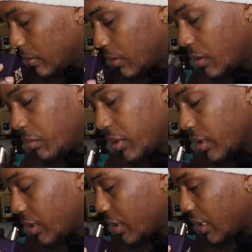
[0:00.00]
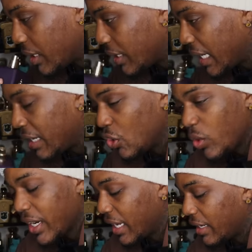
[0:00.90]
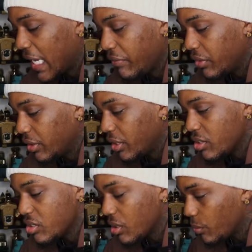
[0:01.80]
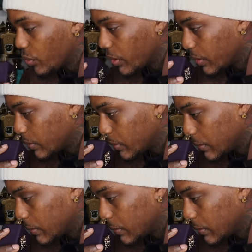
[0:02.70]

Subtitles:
Oh my God. I know I got lavender in here somewhere.